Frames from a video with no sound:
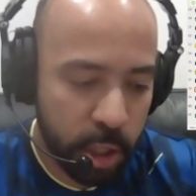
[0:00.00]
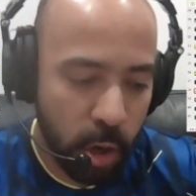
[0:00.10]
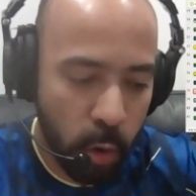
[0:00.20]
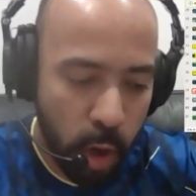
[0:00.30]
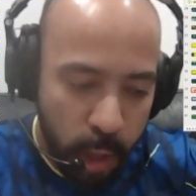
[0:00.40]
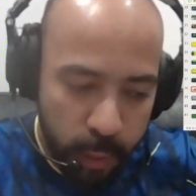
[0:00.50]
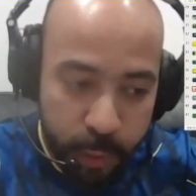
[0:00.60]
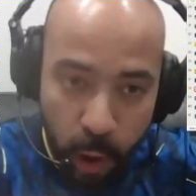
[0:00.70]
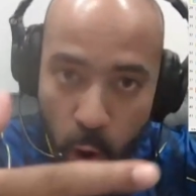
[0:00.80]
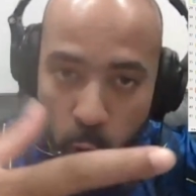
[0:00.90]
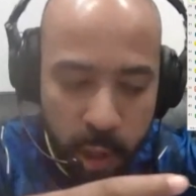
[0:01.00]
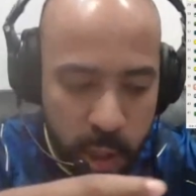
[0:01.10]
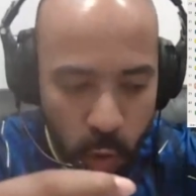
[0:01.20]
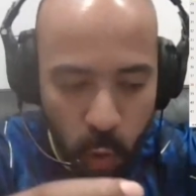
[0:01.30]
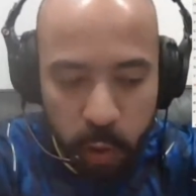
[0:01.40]
So the
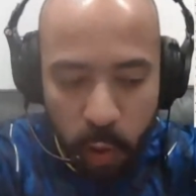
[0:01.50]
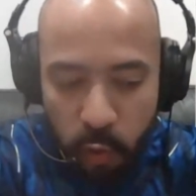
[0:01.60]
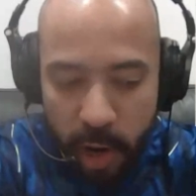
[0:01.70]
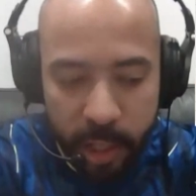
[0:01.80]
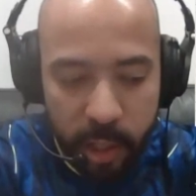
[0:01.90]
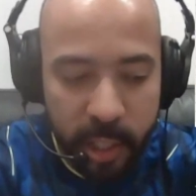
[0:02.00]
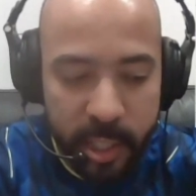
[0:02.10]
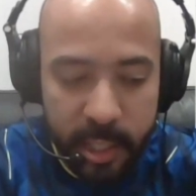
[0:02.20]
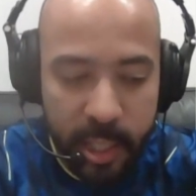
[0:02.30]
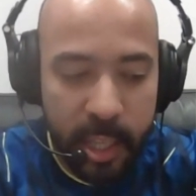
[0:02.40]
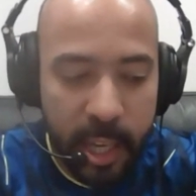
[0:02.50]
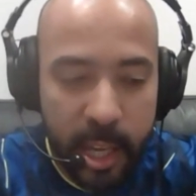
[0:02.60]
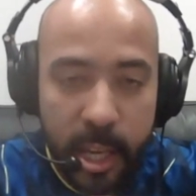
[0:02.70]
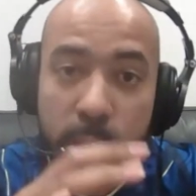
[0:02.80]
hotter or the redder you can see it,